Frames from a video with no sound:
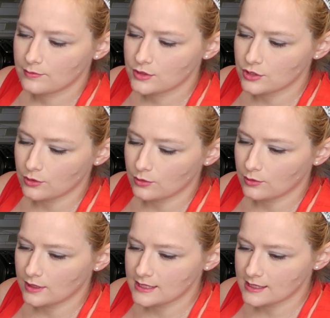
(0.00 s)
So
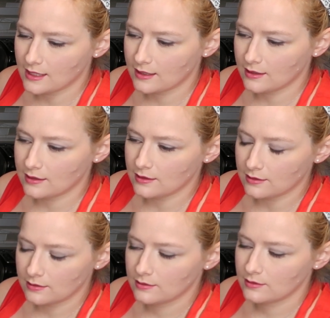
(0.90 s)
it's not going
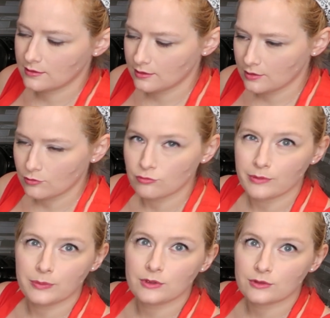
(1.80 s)
to
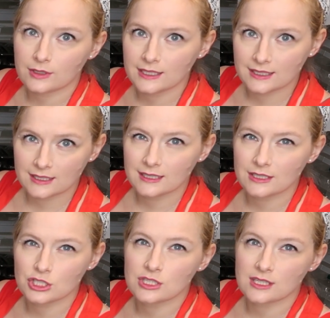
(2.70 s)
ripple or anything.
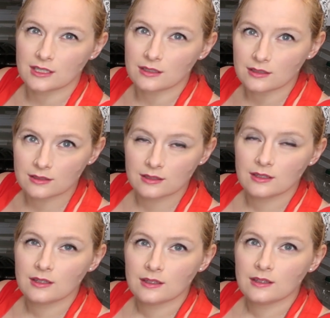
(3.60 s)
It's just going to
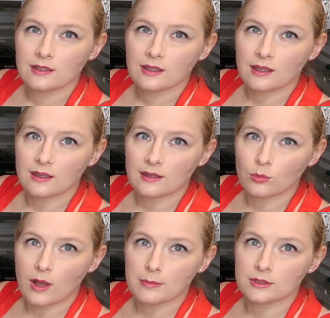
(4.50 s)

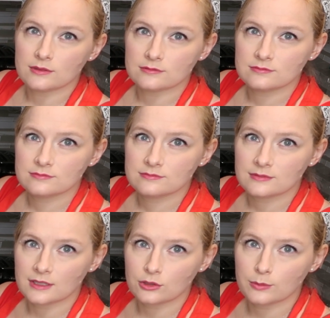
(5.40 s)
wobble
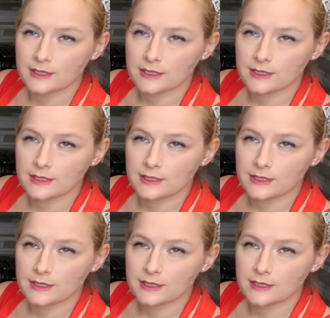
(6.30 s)
a little